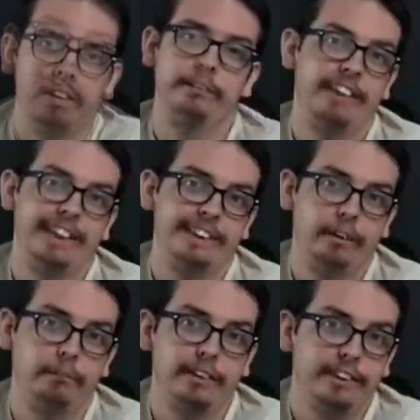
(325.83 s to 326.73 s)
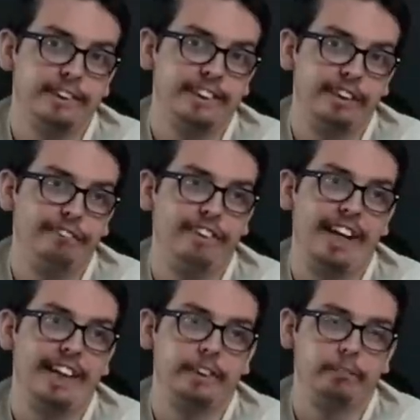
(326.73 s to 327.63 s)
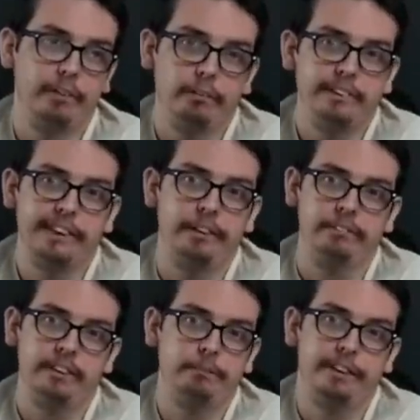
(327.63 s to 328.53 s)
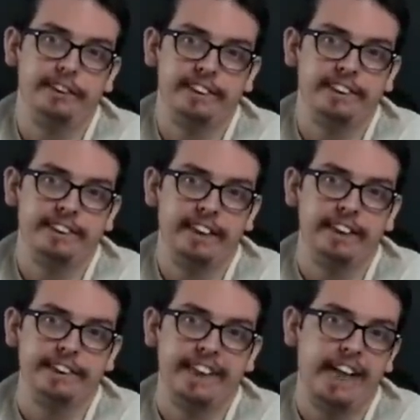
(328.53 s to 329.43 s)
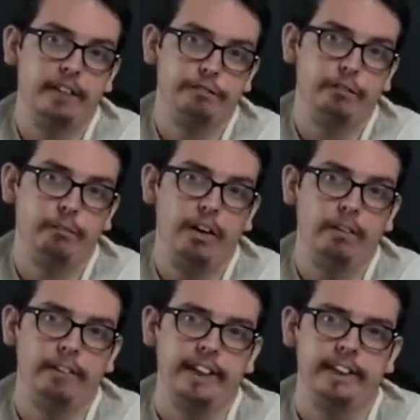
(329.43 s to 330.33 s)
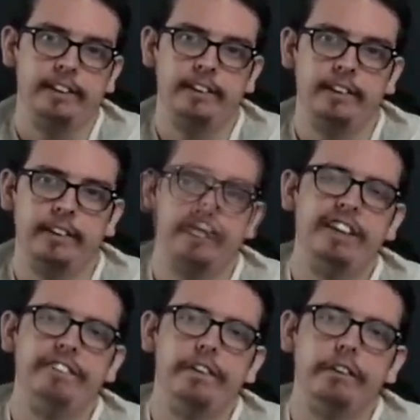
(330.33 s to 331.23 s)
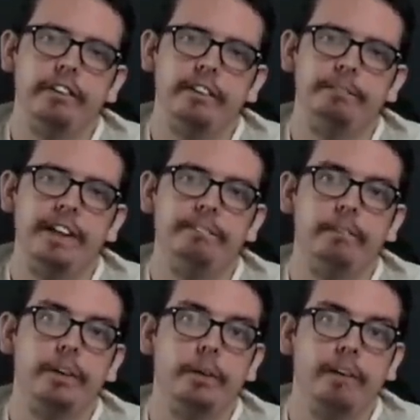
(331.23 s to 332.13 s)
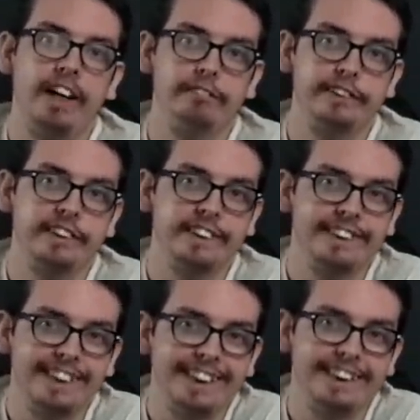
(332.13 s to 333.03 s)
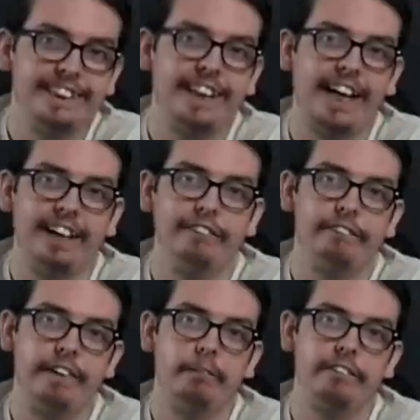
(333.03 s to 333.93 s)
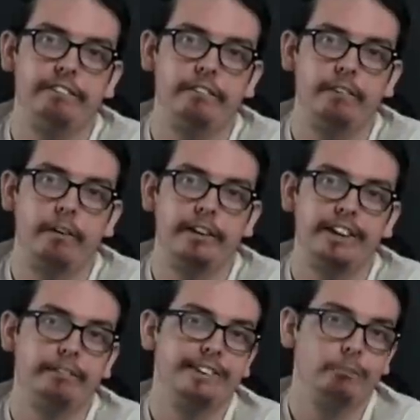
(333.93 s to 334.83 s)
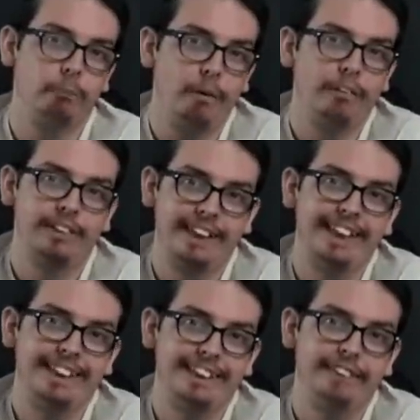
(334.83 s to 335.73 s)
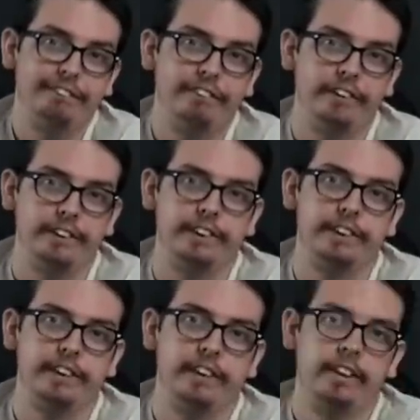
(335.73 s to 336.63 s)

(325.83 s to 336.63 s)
So, yes, I would consider Fernando Alonso to be a success at Ferrari. But if you look at the people who have succeeded and failed at Ferrari, there is one key difference.